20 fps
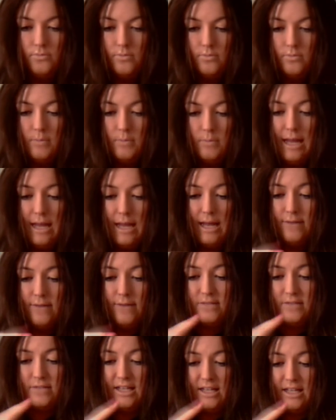My house
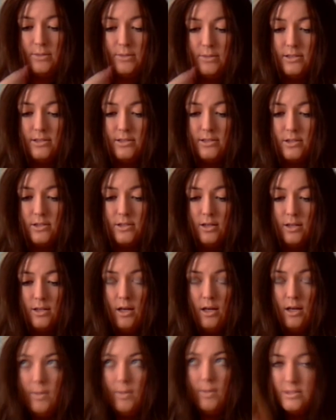key, which
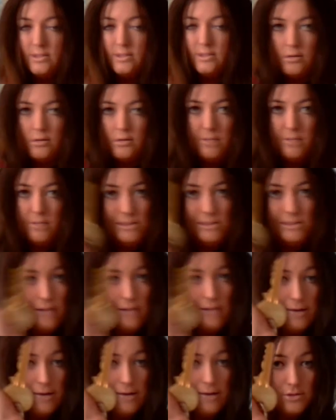I went to lock my
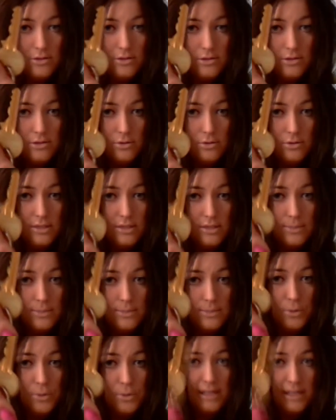house door this
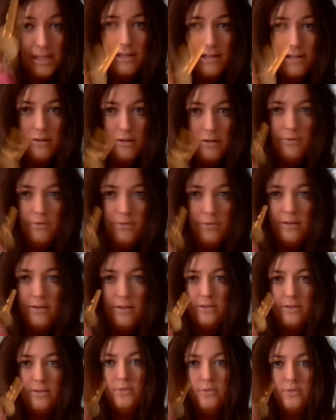morning, and I found out
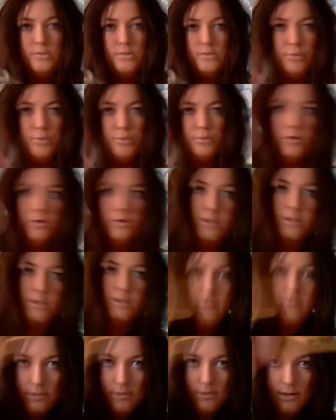that it was broken.